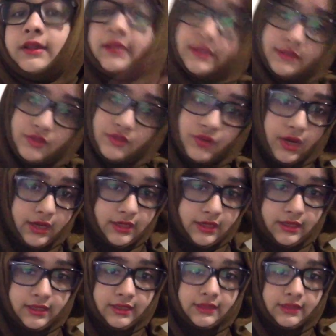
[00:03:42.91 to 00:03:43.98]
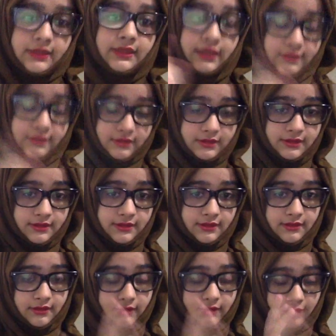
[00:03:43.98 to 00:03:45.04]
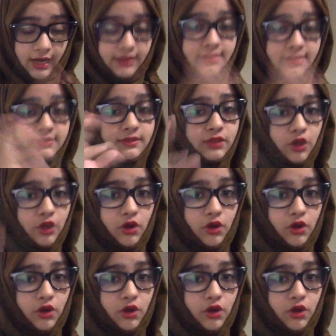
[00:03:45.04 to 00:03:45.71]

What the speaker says: this drug. This rises